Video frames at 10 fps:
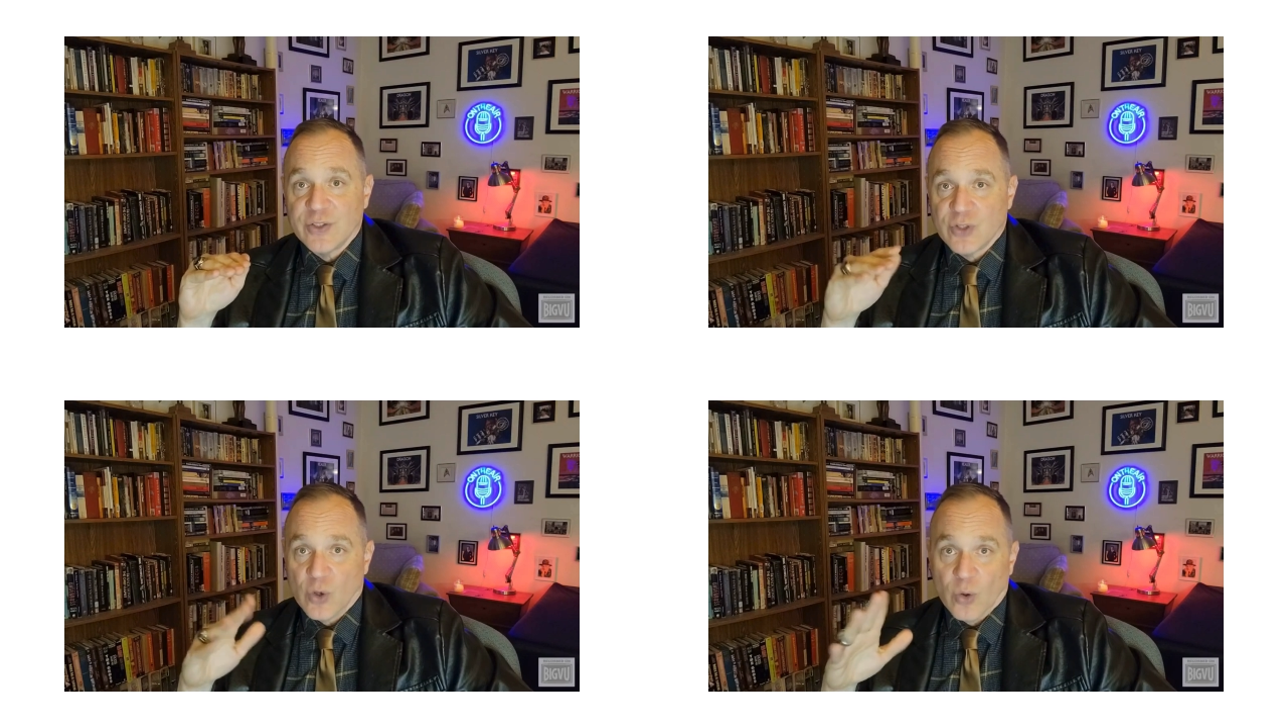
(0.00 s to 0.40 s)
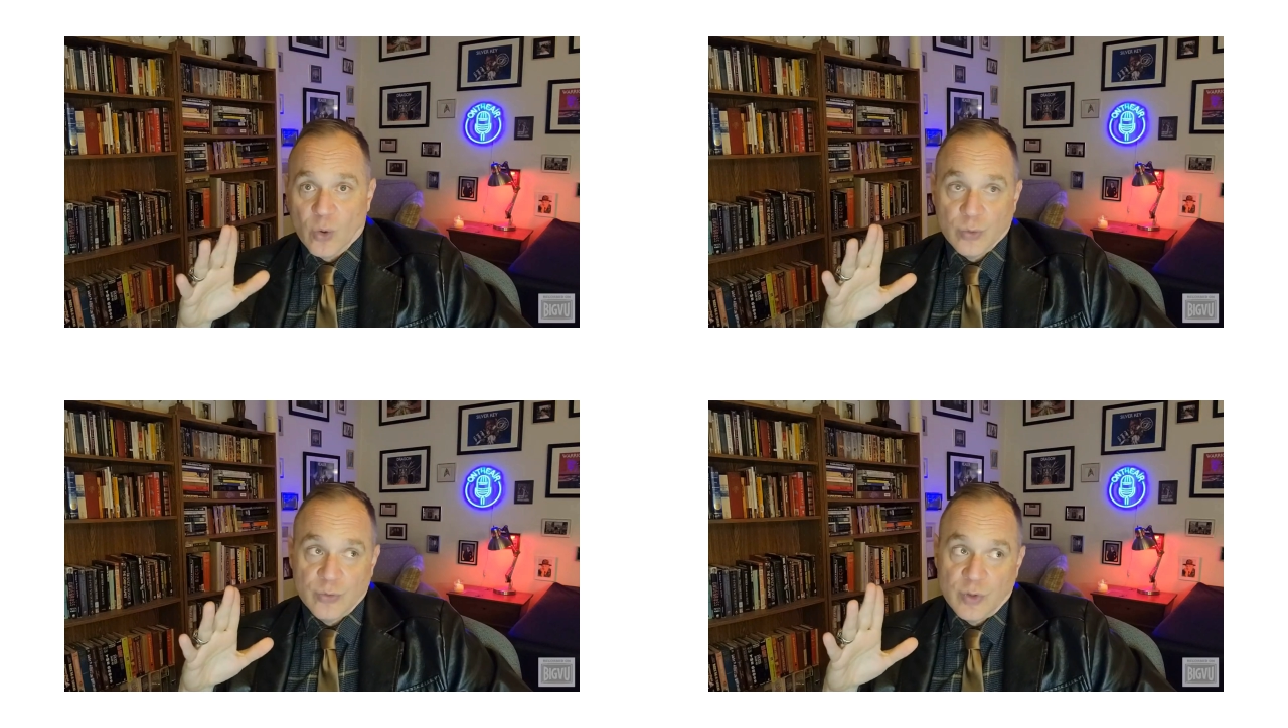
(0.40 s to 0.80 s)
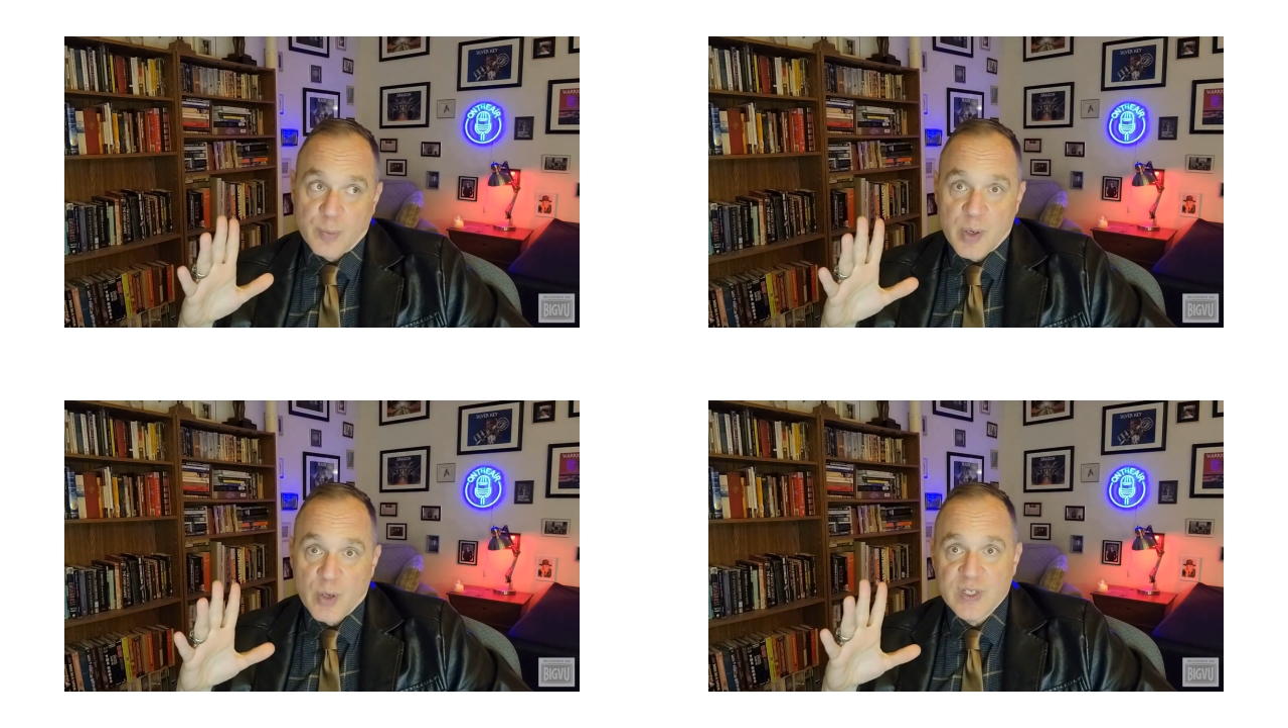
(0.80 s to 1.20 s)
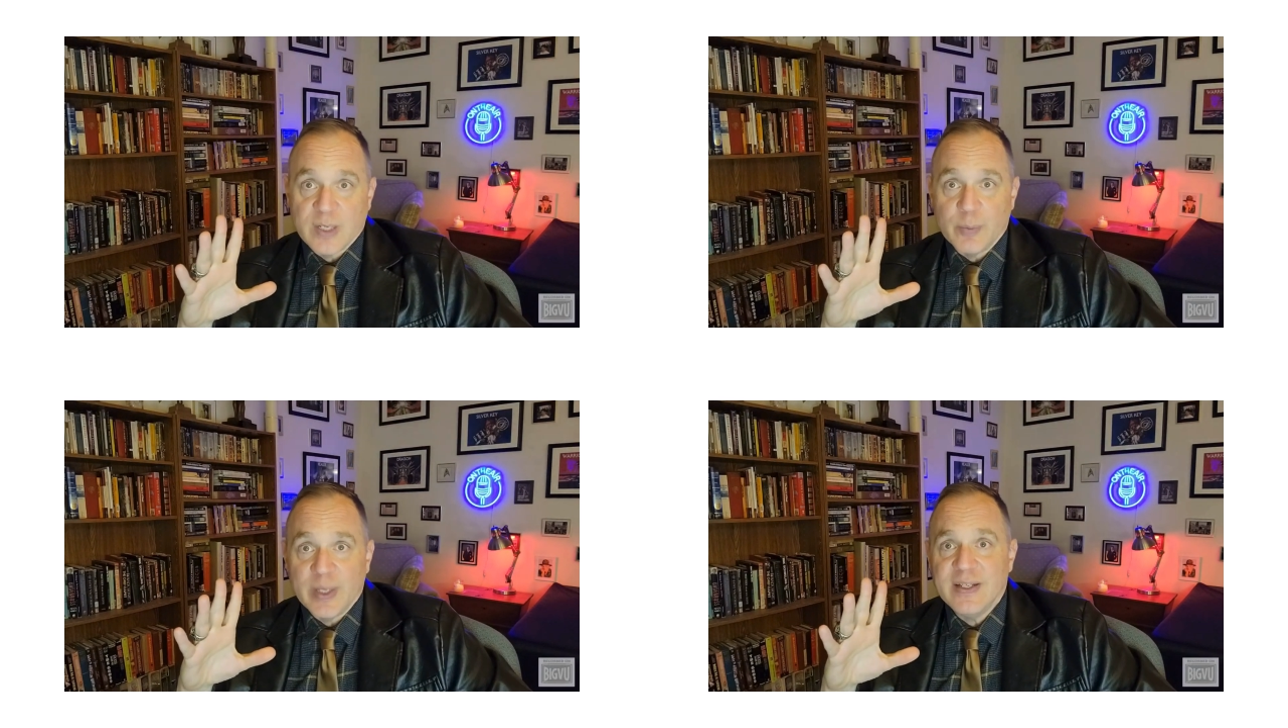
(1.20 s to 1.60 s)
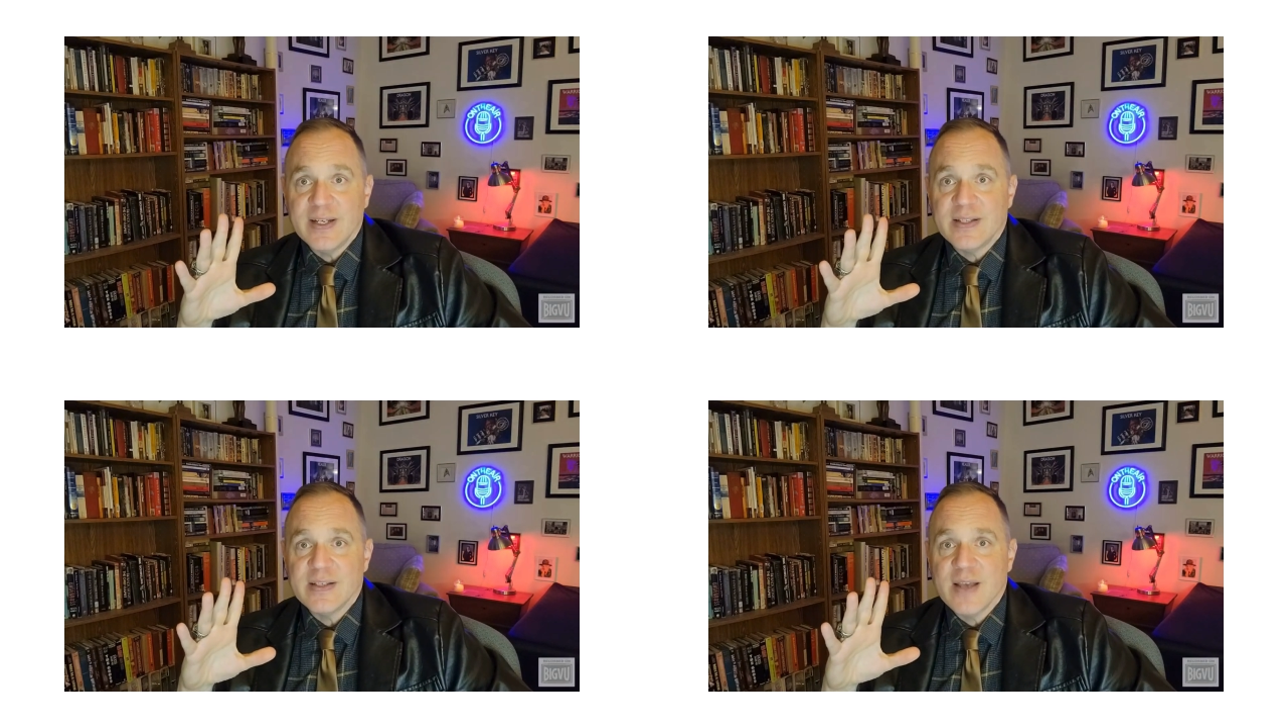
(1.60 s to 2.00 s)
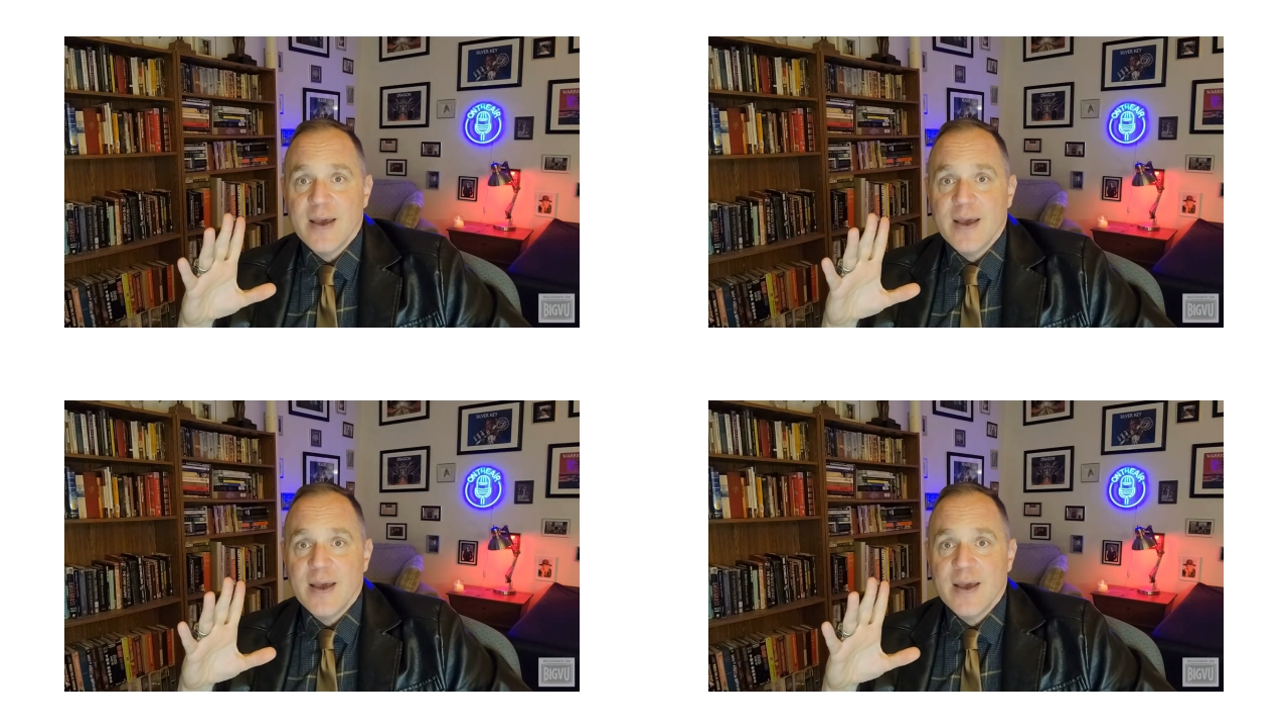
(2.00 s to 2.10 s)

to hold opposing opinions